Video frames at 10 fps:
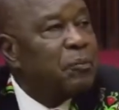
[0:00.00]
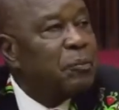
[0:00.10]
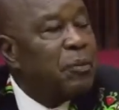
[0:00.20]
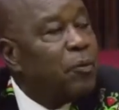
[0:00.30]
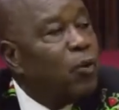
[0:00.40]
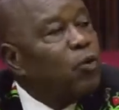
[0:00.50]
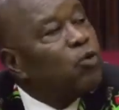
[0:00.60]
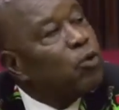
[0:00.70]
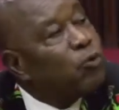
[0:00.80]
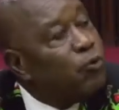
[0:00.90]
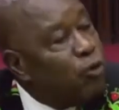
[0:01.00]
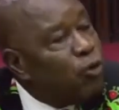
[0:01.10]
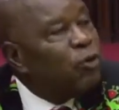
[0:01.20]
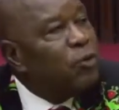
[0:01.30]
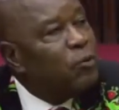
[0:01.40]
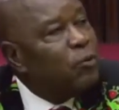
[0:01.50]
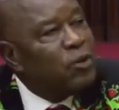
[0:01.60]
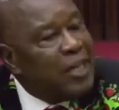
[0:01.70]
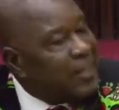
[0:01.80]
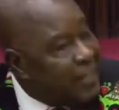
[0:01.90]
people will not follow
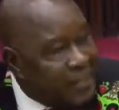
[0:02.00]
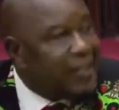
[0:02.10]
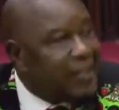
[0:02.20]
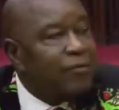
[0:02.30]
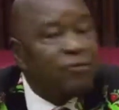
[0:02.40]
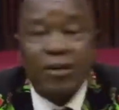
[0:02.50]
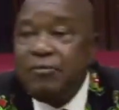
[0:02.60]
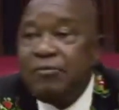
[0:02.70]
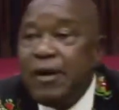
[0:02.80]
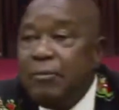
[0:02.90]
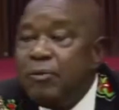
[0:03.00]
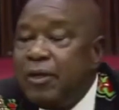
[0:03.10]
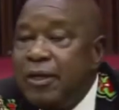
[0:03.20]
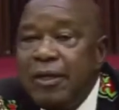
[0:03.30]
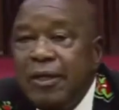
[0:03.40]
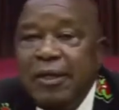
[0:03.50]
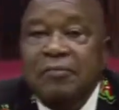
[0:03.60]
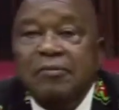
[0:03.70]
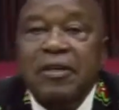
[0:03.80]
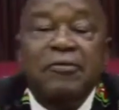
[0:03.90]
on anything. Even
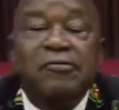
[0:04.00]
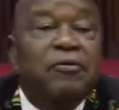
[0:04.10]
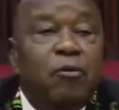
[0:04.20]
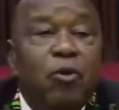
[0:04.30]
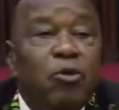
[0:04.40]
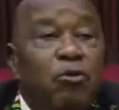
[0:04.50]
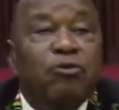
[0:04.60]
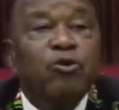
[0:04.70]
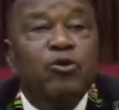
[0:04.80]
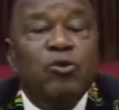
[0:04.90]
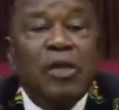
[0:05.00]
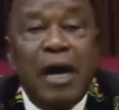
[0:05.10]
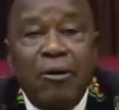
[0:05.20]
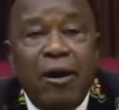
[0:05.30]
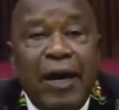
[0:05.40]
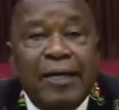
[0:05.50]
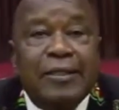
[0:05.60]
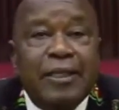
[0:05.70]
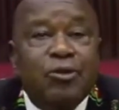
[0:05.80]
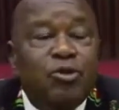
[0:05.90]
if all of you to now, I
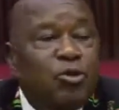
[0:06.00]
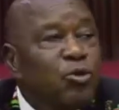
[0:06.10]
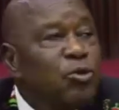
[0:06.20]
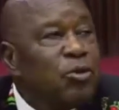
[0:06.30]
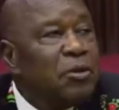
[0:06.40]
say to